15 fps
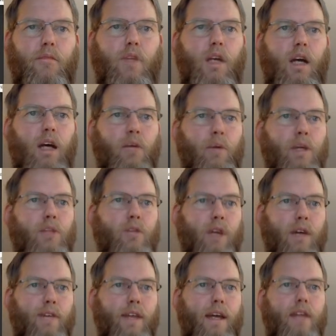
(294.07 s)
And once you
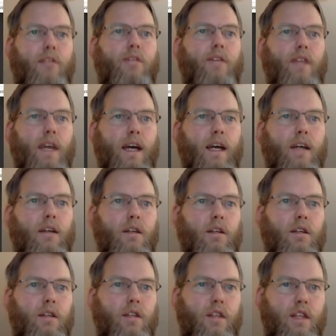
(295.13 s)
have that, then
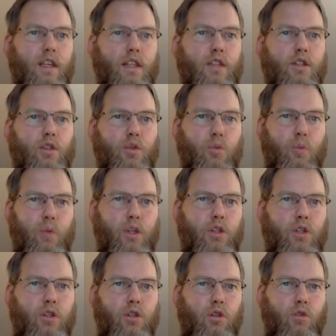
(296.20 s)
this switch
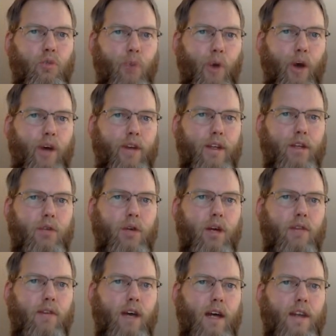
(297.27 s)
should work, that you
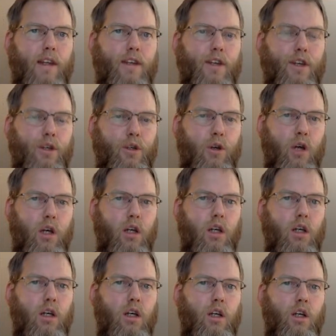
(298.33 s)
have either the internal
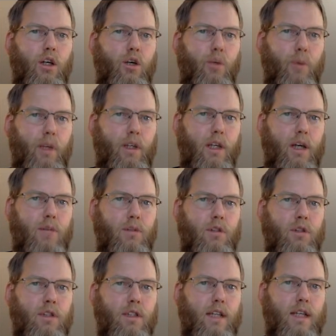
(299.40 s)
QuickTime
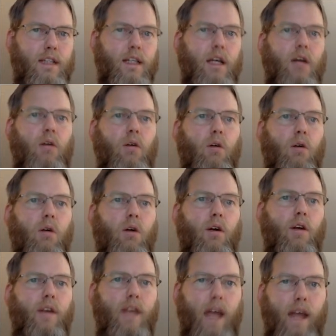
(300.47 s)
synthesizer or
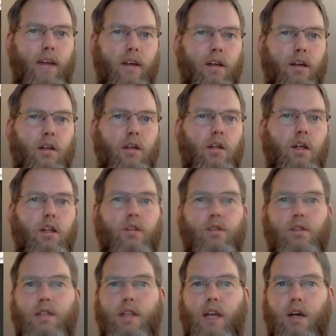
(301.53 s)
none. And you
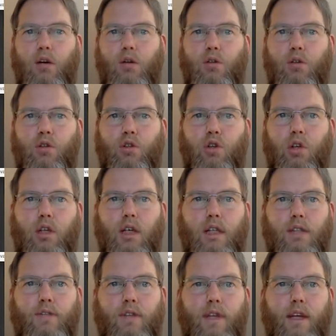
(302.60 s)
see there are also
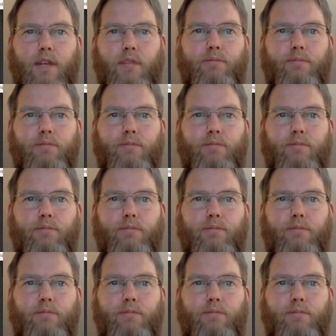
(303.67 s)
shortcuts for that.